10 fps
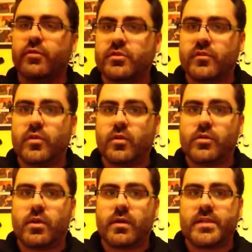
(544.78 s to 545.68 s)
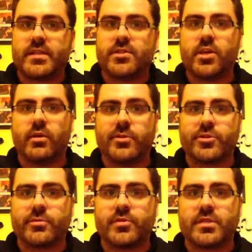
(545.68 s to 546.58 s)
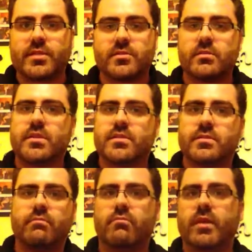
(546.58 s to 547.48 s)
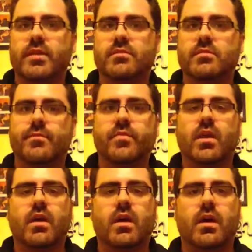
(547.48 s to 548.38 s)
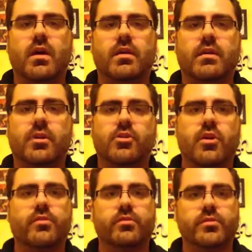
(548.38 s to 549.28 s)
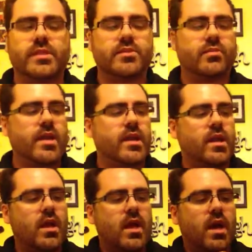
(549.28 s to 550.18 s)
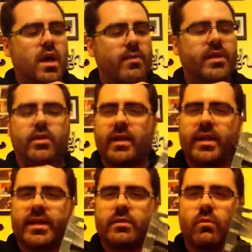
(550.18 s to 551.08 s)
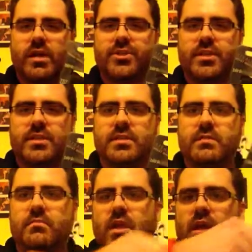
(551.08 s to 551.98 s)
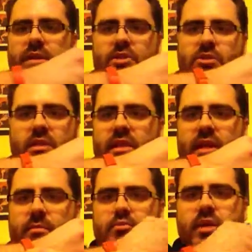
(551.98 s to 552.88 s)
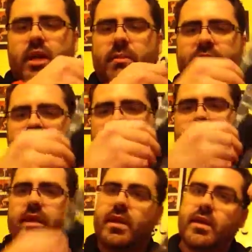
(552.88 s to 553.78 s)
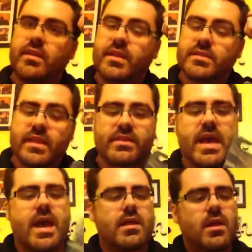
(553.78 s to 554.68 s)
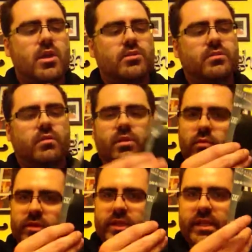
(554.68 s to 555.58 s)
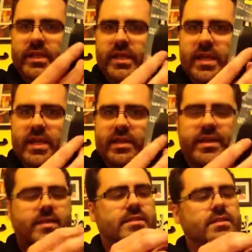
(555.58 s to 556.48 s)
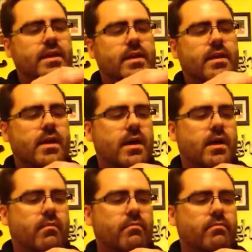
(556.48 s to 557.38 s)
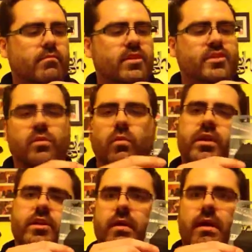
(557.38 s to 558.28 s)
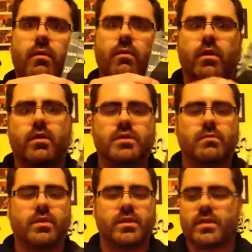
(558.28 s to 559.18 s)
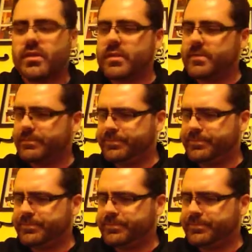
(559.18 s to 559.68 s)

those of you who don't know, I teach elementary music, so that's grades kindergarten through 6th grade. They know I like watches, and they check out my Fitbit and things like that, so they'll really get a kick out of this, because they'll want to know how it works and what it does.